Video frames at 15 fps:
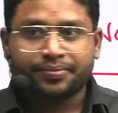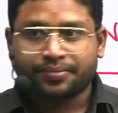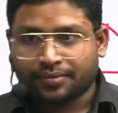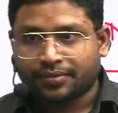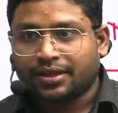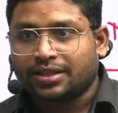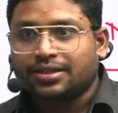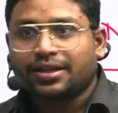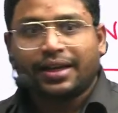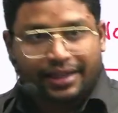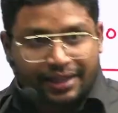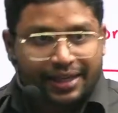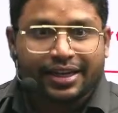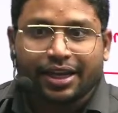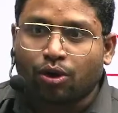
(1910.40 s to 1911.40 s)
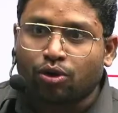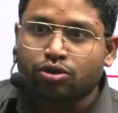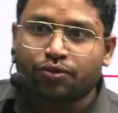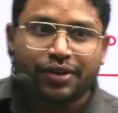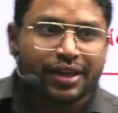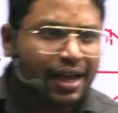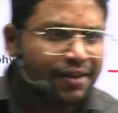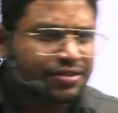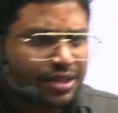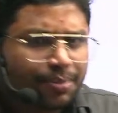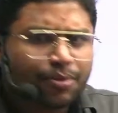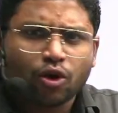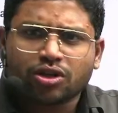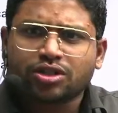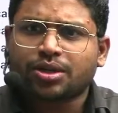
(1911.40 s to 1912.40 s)
Yes, in India also we have some
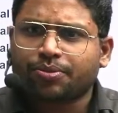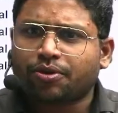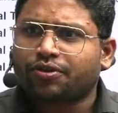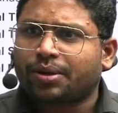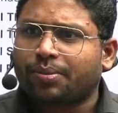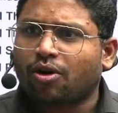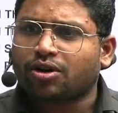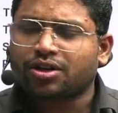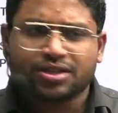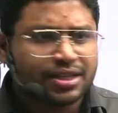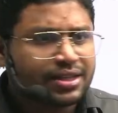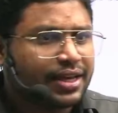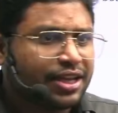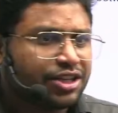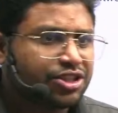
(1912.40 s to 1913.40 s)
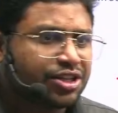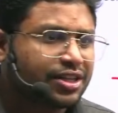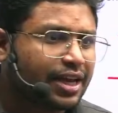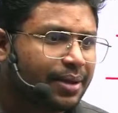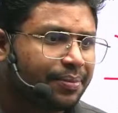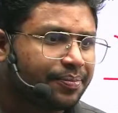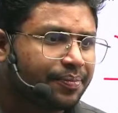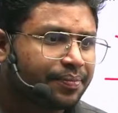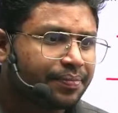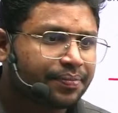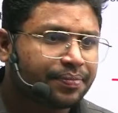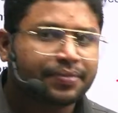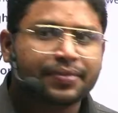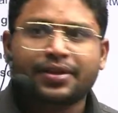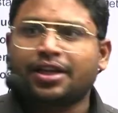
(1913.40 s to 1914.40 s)
concept of democracy in ancient time.
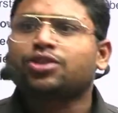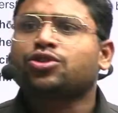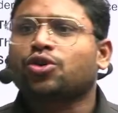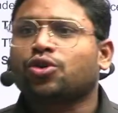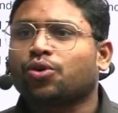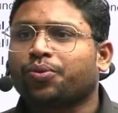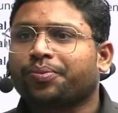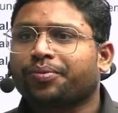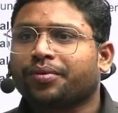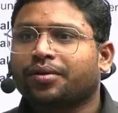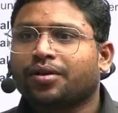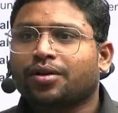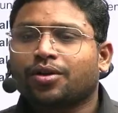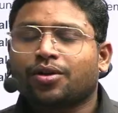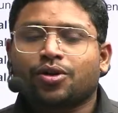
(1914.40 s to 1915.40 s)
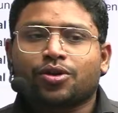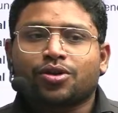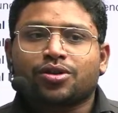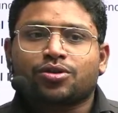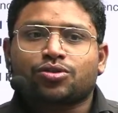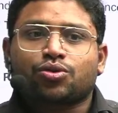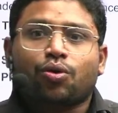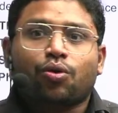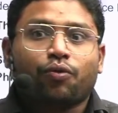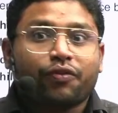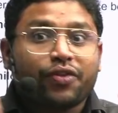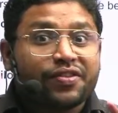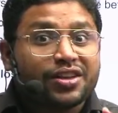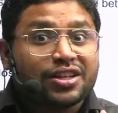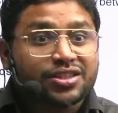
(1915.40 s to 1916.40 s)
Yes or no? So we
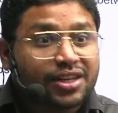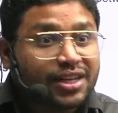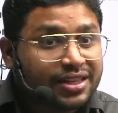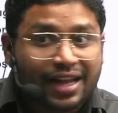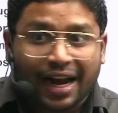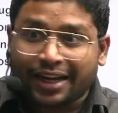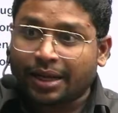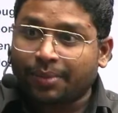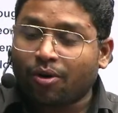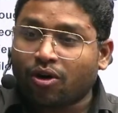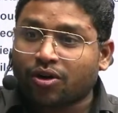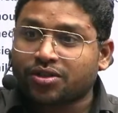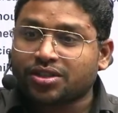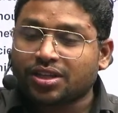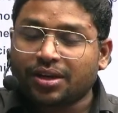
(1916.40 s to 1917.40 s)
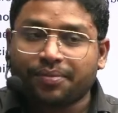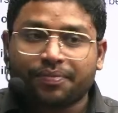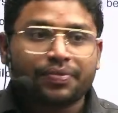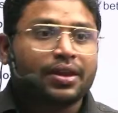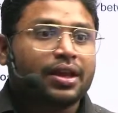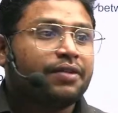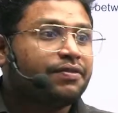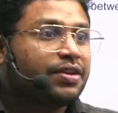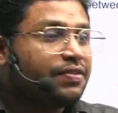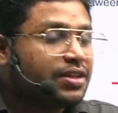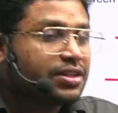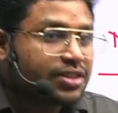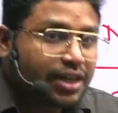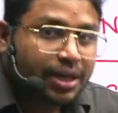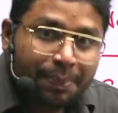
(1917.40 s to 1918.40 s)
will study that democracy. We will
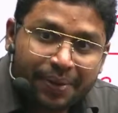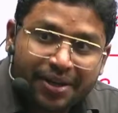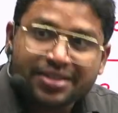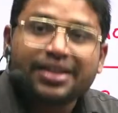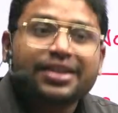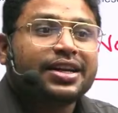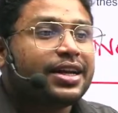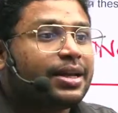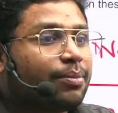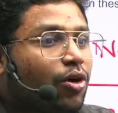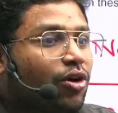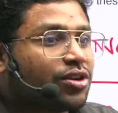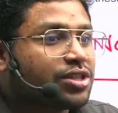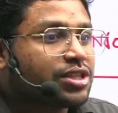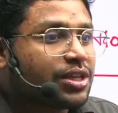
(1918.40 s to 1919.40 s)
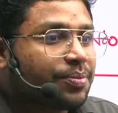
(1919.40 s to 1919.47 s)
study present day democracy.